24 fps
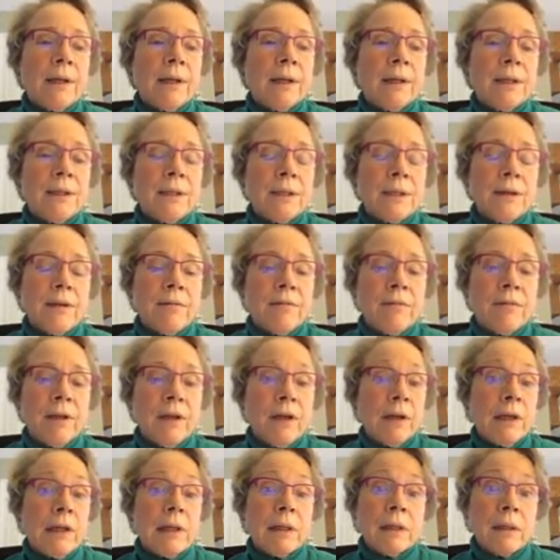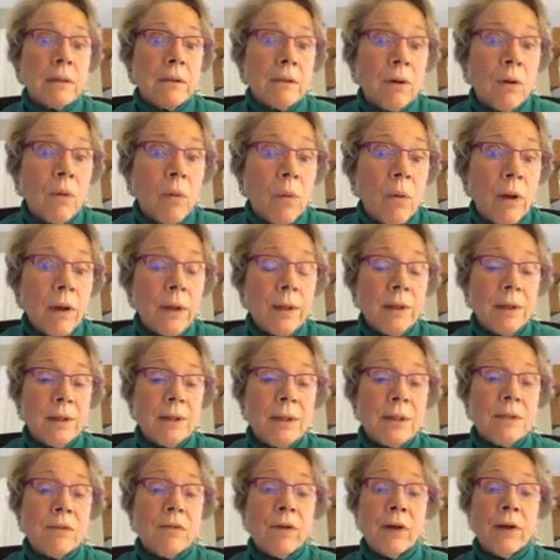It's a very clear one.
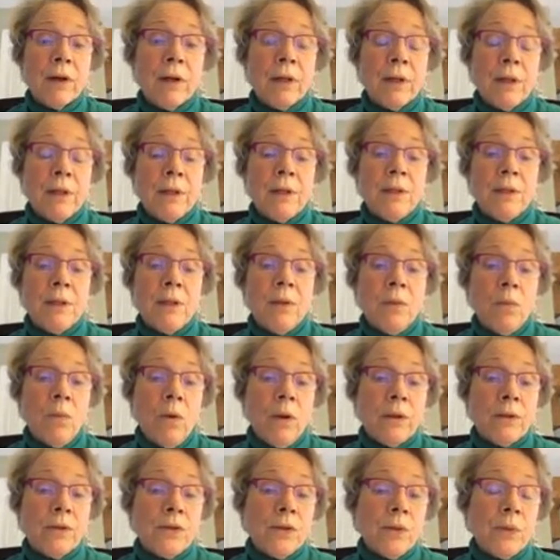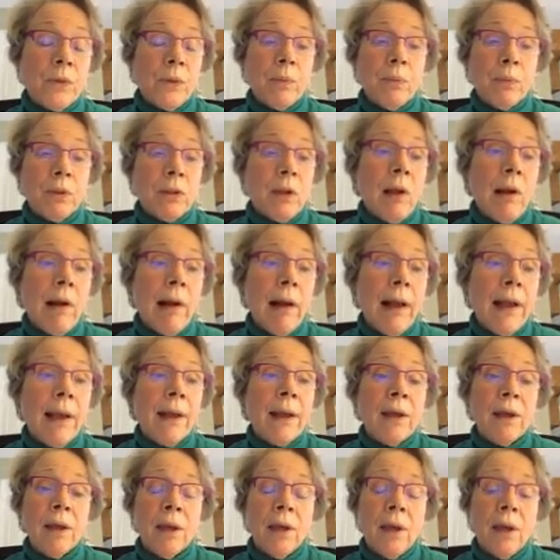It's a very easy one to
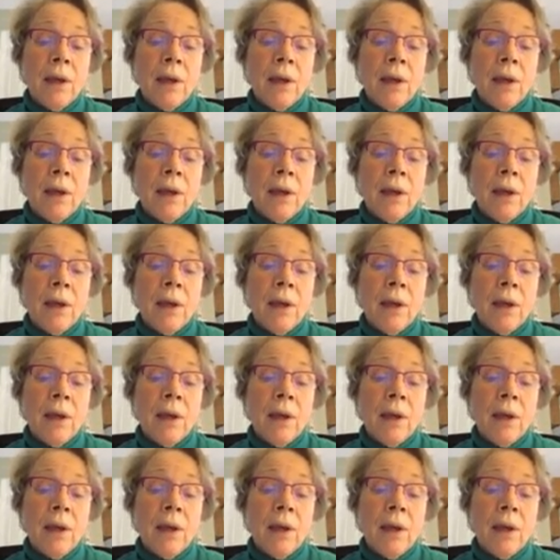apply.